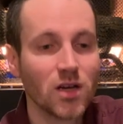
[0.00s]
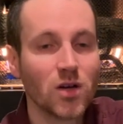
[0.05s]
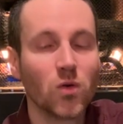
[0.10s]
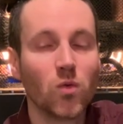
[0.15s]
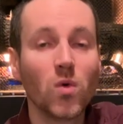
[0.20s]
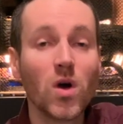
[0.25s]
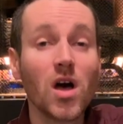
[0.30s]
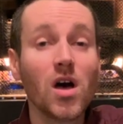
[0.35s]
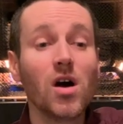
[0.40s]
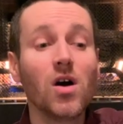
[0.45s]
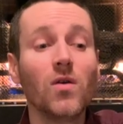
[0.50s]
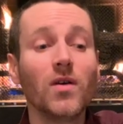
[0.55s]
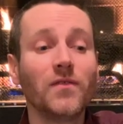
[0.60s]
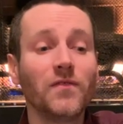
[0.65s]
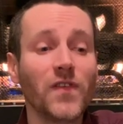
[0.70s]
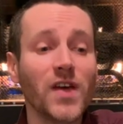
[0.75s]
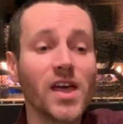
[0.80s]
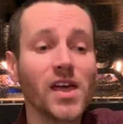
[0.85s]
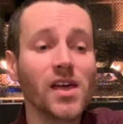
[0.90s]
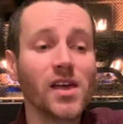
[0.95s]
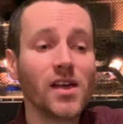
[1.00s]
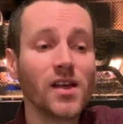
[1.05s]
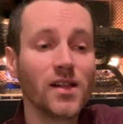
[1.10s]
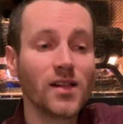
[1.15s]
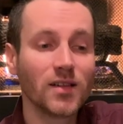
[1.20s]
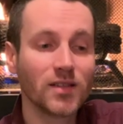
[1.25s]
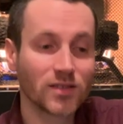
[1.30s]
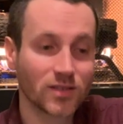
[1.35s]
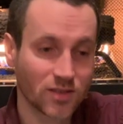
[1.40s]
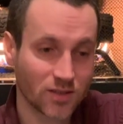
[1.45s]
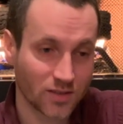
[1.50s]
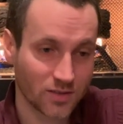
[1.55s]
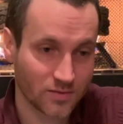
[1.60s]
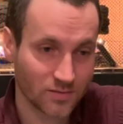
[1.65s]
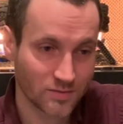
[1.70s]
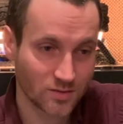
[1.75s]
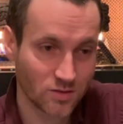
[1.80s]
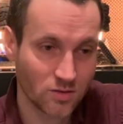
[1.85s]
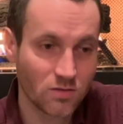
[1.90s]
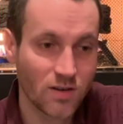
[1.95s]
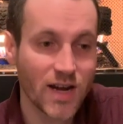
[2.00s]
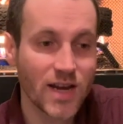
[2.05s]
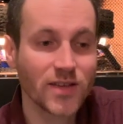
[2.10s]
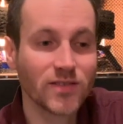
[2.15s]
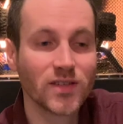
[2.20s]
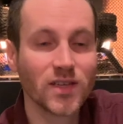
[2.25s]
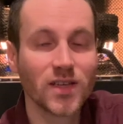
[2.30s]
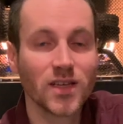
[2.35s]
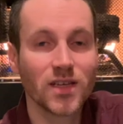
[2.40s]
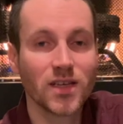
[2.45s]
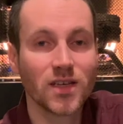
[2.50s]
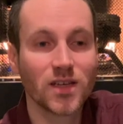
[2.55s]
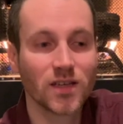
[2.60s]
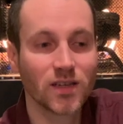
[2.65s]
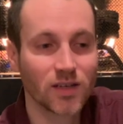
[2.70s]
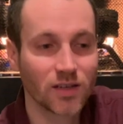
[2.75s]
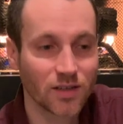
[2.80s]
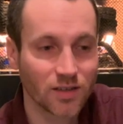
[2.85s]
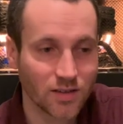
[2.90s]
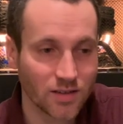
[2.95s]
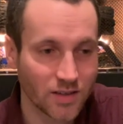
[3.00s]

Whoa, it fails. Crazy.